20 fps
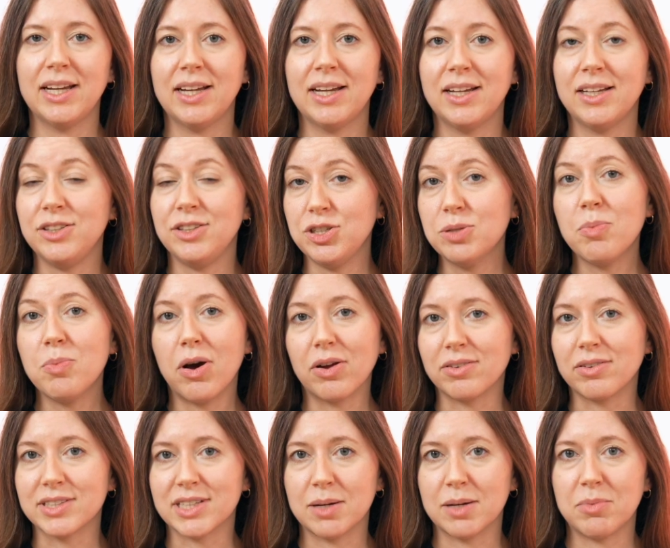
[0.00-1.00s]
New models
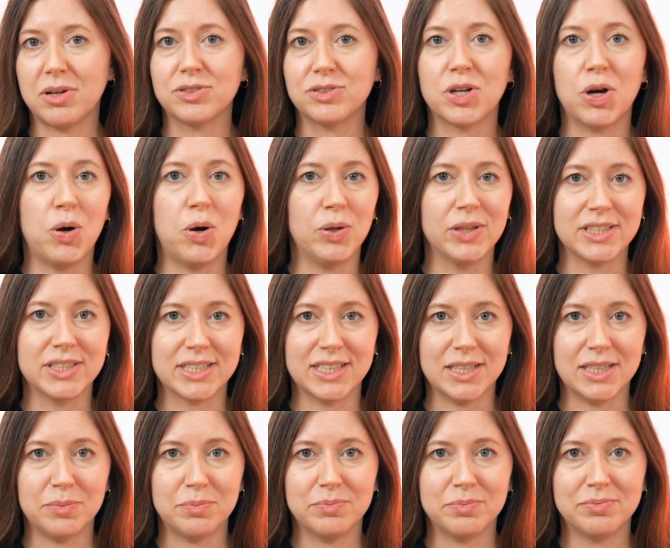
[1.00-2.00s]
come out all the
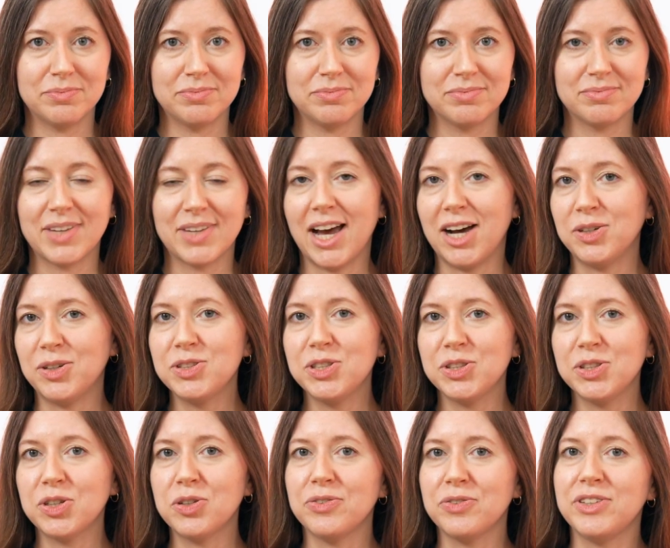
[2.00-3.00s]
time. How do you
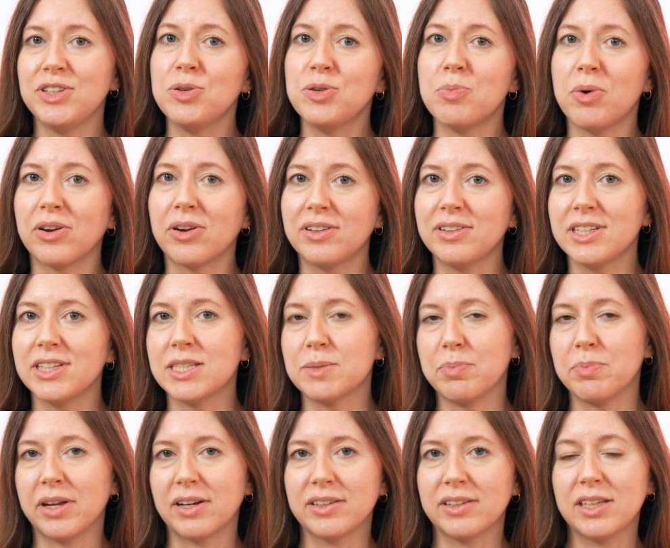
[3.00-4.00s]
know if the new model is
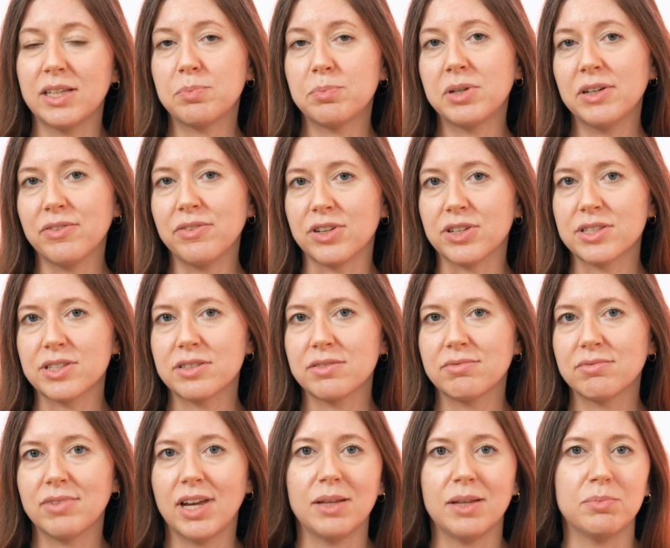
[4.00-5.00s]
better than the previous,
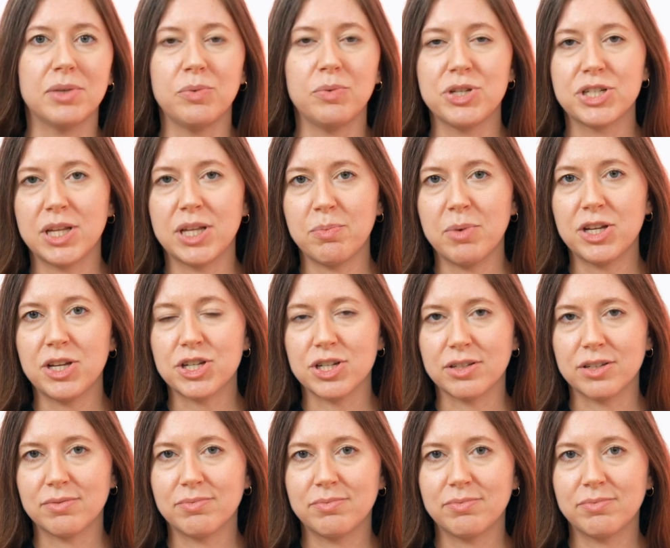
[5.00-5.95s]
and by which dimension?